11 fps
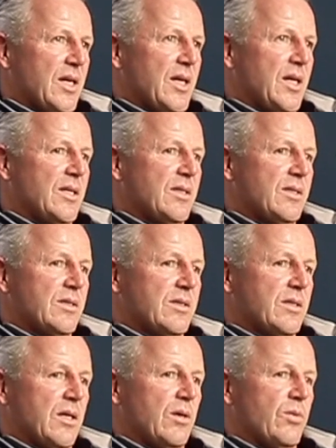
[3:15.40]
And
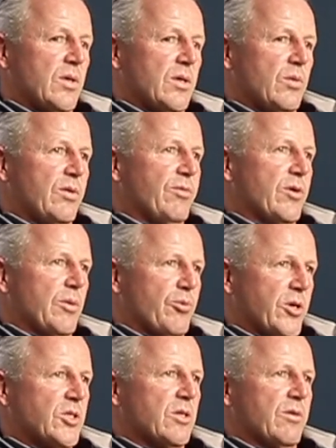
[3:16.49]
we're very
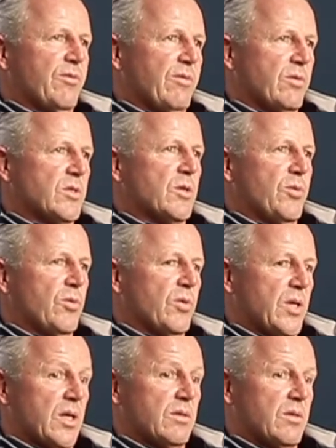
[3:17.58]
appreciative of the support
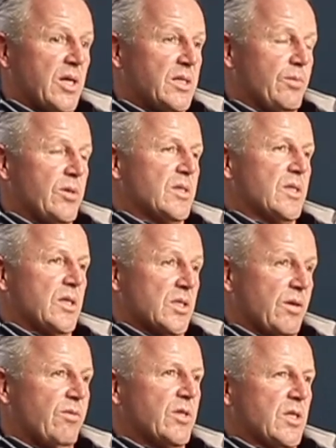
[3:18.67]
that IWC has
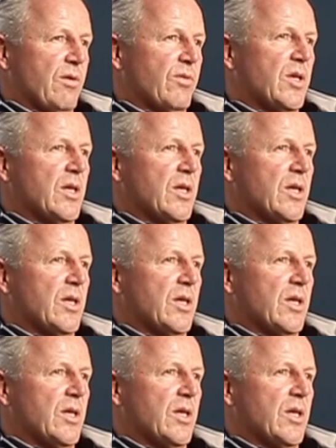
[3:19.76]
given us over the